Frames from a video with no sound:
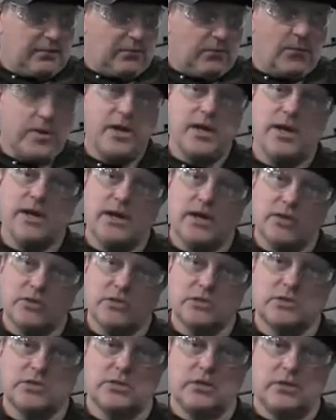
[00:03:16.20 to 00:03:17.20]
we
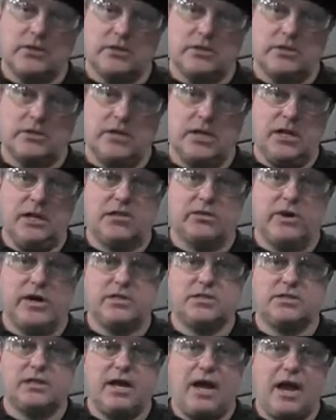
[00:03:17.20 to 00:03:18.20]

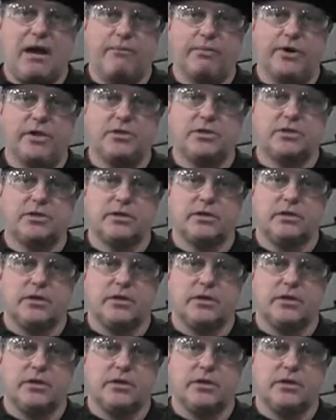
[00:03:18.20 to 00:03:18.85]
decrease the amperage,